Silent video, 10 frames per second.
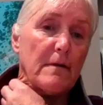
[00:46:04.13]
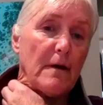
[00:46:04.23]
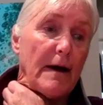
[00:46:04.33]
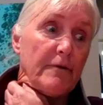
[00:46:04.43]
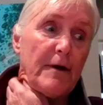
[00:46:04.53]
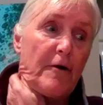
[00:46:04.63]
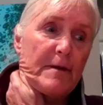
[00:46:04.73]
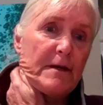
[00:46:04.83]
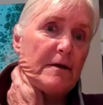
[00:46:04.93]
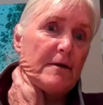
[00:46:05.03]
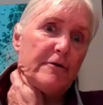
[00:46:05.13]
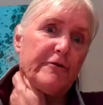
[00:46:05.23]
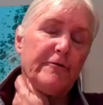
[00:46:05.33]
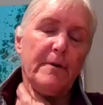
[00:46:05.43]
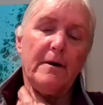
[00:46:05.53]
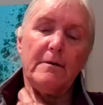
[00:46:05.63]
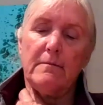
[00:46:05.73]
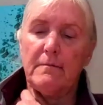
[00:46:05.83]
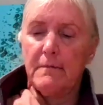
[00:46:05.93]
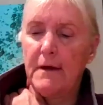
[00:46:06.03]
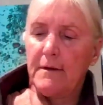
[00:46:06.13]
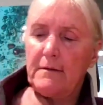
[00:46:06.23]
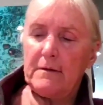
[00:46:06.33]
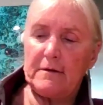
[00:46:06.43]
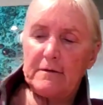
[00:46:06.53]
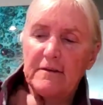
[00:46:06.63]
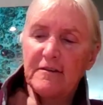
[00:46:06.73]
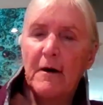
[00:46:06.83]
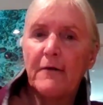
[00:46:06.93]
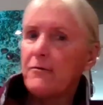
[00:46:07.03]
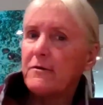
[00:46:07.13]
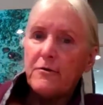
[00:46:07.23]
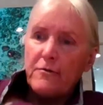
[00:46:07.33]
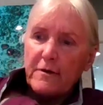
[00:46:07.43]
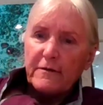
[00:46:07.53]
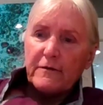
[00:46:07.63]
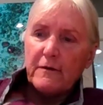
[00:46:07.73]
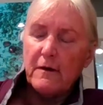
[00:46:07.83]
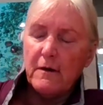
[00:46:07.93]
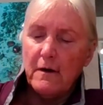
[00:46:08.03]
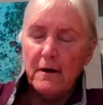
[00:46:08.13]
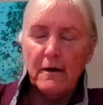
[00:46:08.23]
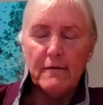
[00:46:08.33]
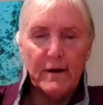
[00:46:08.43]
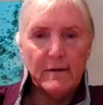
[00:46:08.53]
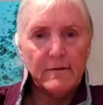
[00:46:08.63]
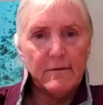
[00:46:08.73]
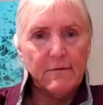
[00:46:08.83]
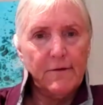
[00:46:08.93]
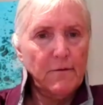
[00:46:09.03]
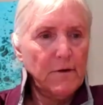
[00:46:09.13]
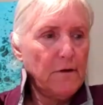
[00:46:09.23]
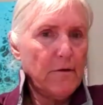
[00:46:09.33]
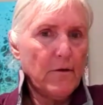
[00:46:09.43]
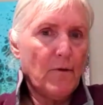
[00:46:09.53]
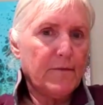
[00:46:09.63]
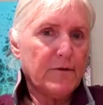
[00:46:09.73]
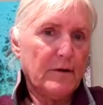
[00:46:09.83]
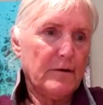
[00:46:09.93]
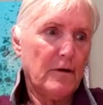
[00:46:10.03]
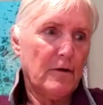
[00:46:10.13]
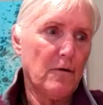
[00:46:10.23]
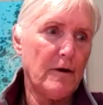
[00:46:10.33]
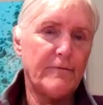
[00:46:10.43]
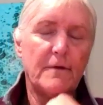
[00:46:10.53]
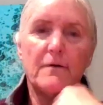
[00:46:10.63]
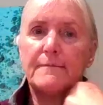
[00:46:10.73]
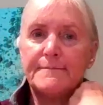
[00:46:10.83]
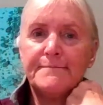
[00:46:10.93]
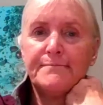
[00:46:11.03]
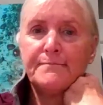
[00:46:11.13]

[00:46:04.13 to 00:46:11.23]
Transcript: Yeah, I don't know how many years, but maybe at least in some other endurance events, if you were to go to the website, they own quite a few.